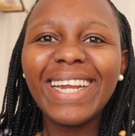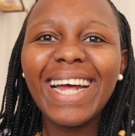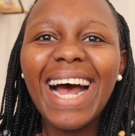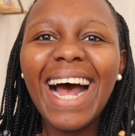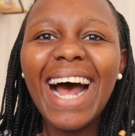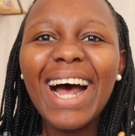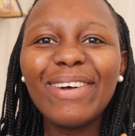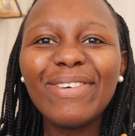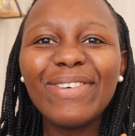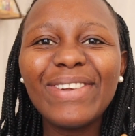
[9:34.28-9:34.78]
Good
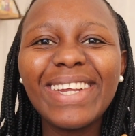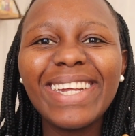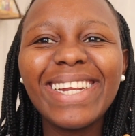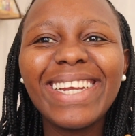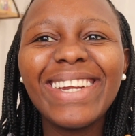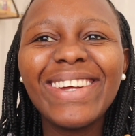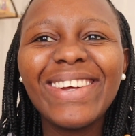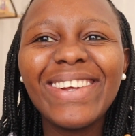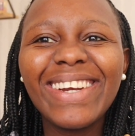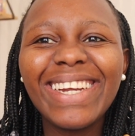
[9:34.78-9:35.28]

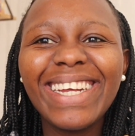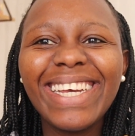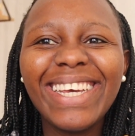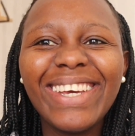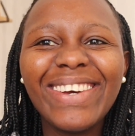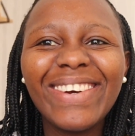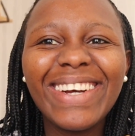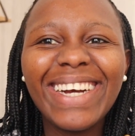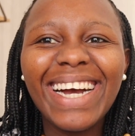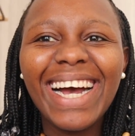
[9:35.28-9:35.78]
afternoon,
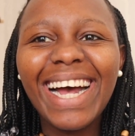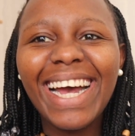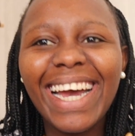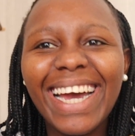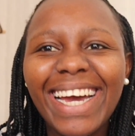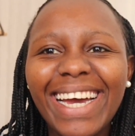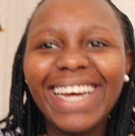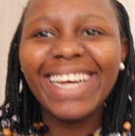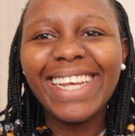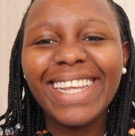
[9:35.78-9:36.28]
you
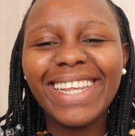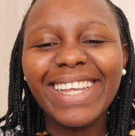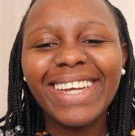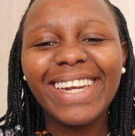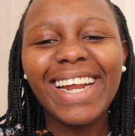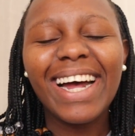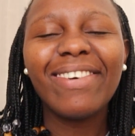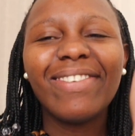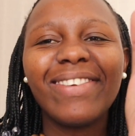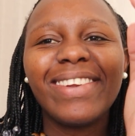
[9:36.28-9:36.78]
guys.
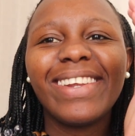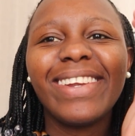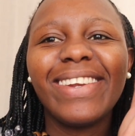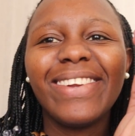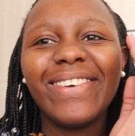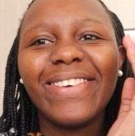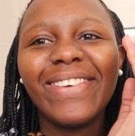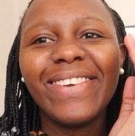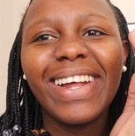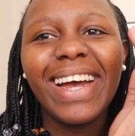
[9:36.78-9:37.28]
Good
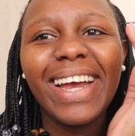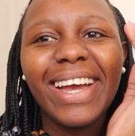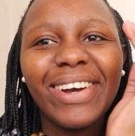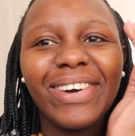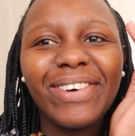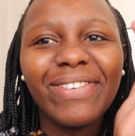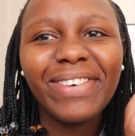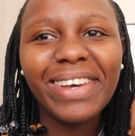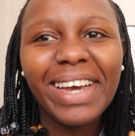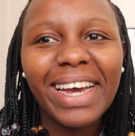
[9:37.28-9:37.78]
afternoon. I
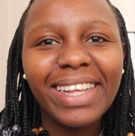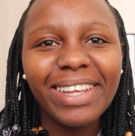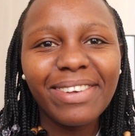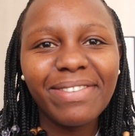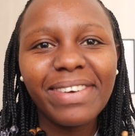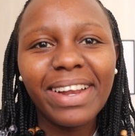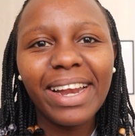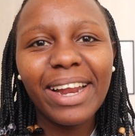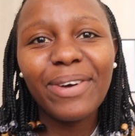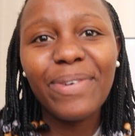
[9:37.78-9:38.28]
hope you guys are
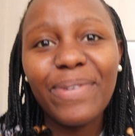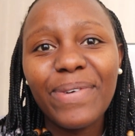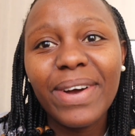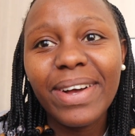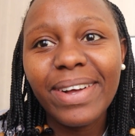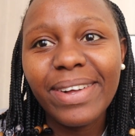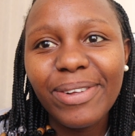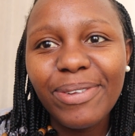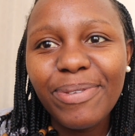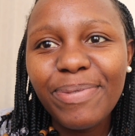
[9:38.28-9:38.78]
feeling
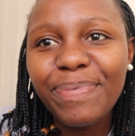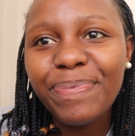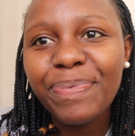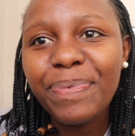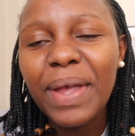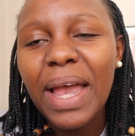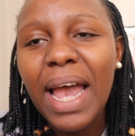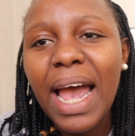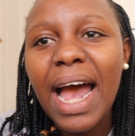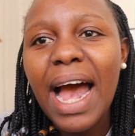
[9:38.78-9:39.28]
well.
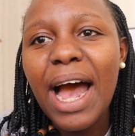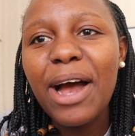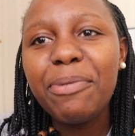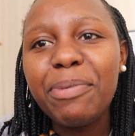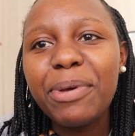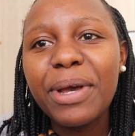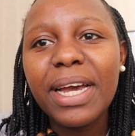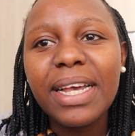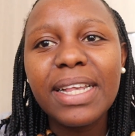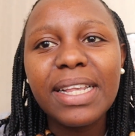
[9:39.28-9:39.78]

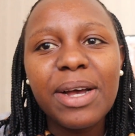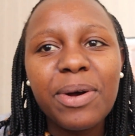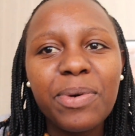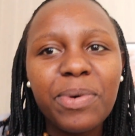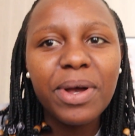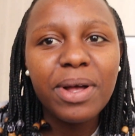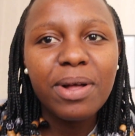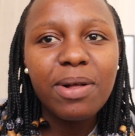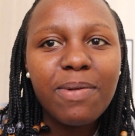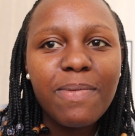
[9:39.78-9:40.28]
Hope you guys are
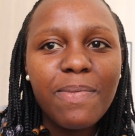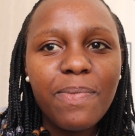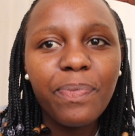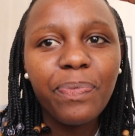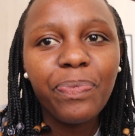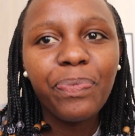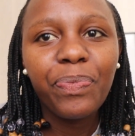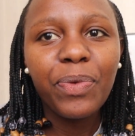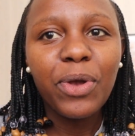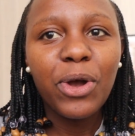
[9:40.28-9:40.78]

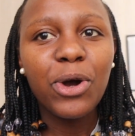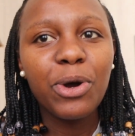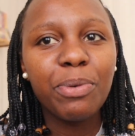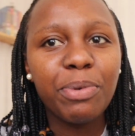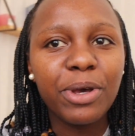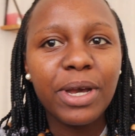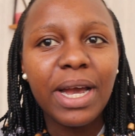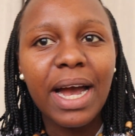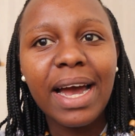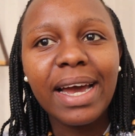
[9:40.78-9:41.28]
well
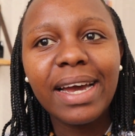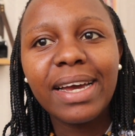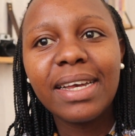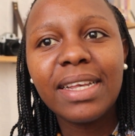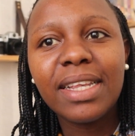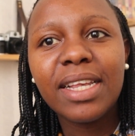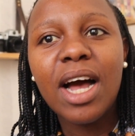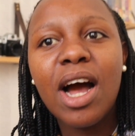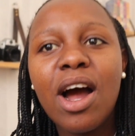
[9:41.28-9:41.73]
hope you guys